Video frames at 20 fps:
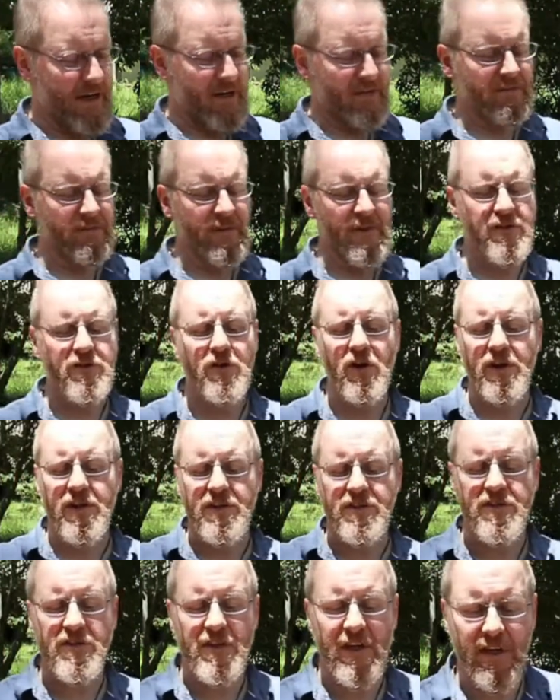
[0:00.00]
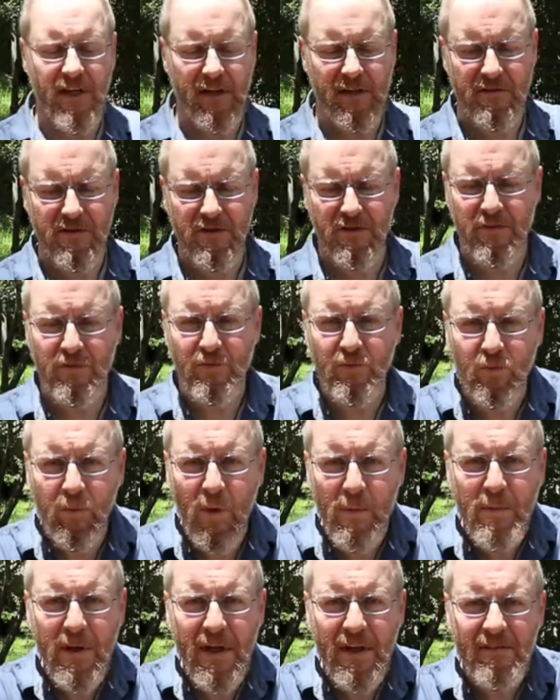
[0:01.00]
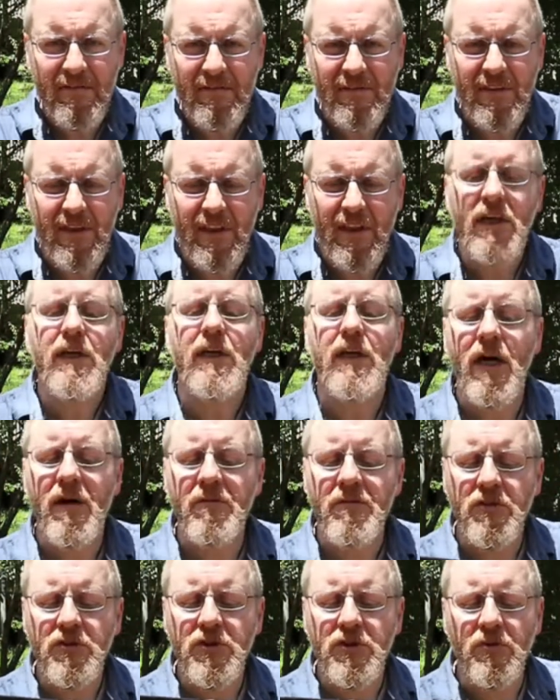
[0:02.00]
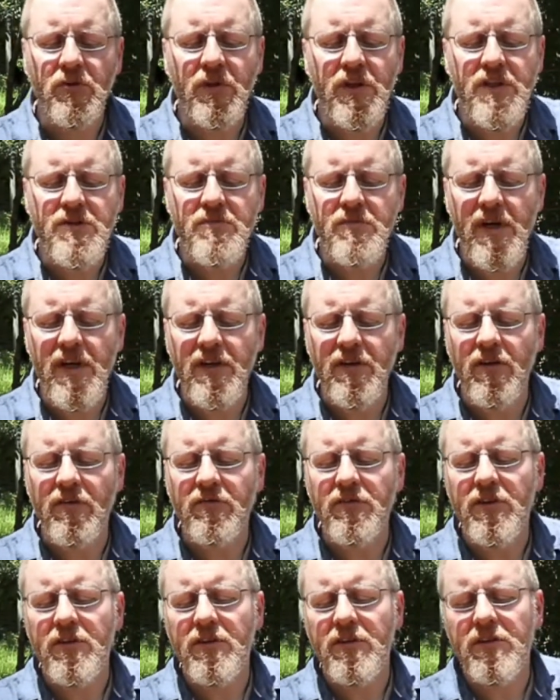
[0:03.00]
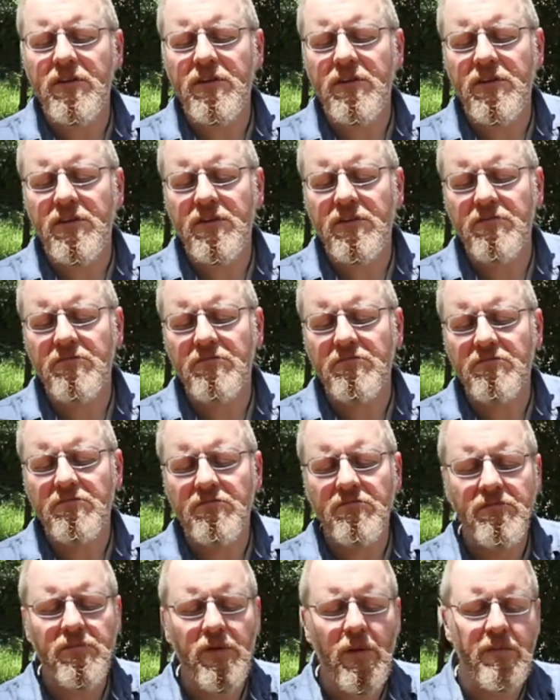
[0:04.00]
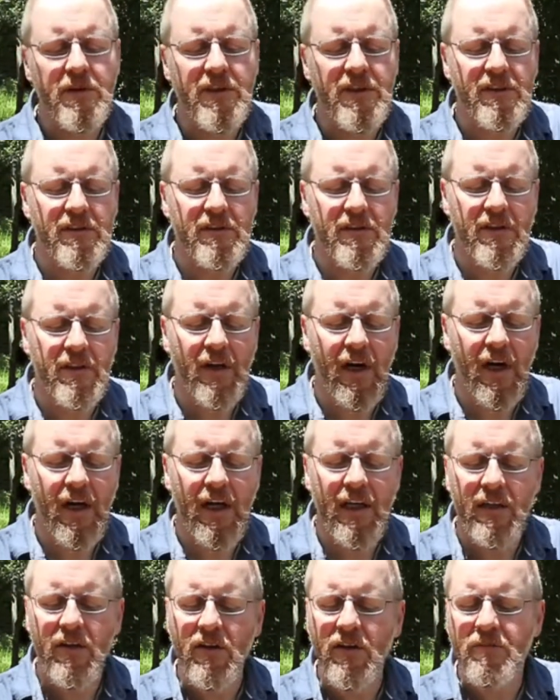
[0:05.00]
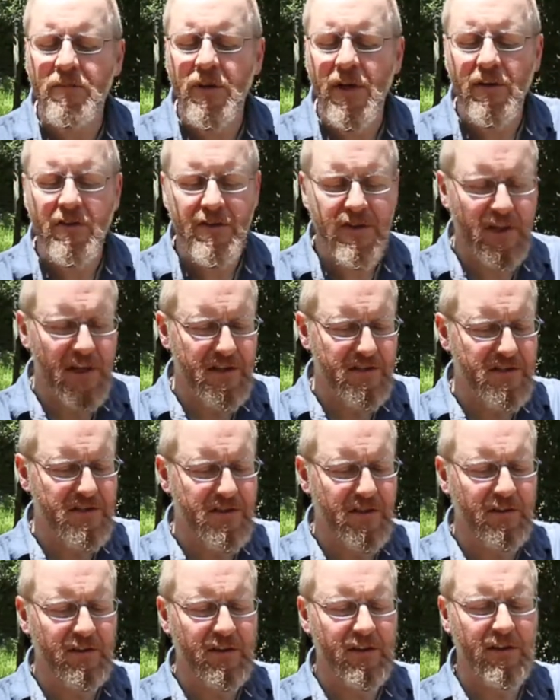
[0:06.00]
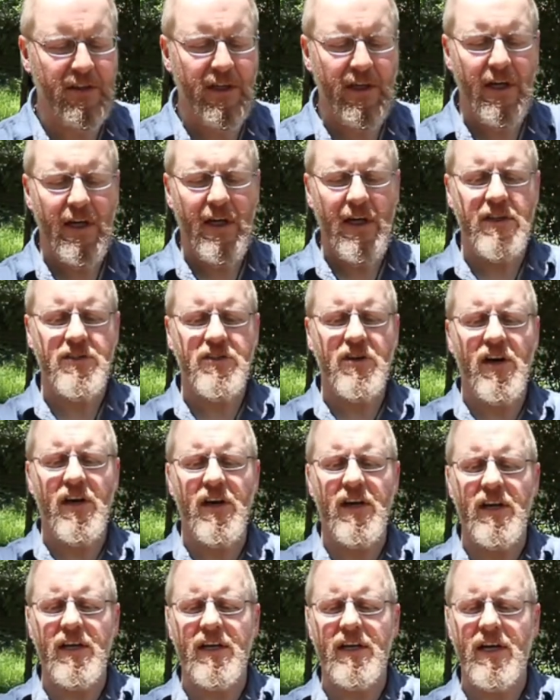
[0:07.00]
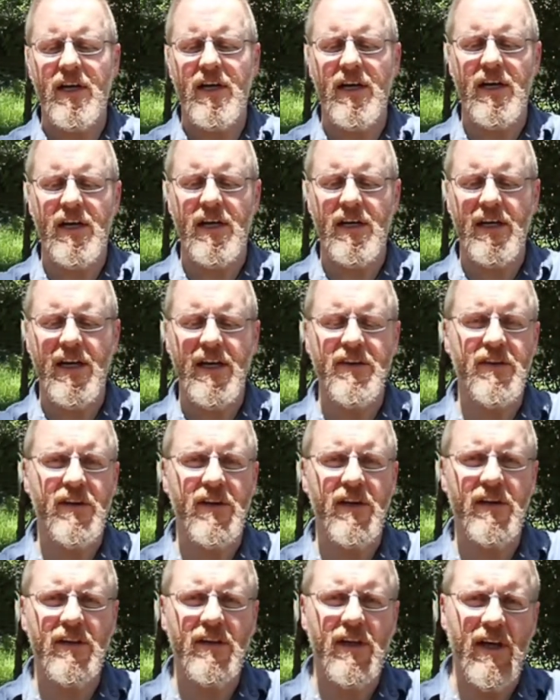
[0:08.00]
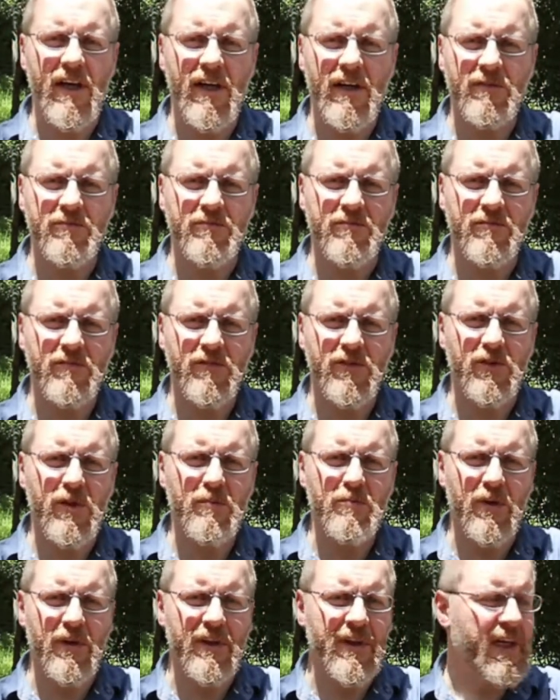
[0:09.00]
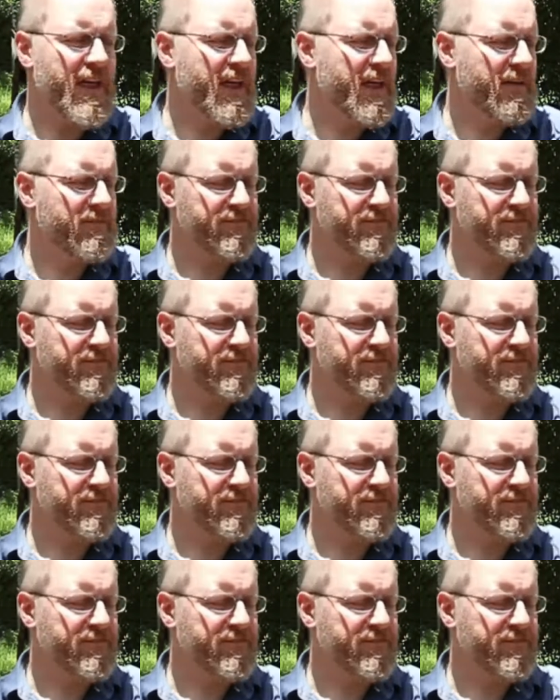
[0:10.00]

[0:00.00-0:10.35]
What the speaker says: It's got this sort of whipping. I'm not sure what it's made of. It's probably nylon, but it looks like silk. It's got a leather grip on here.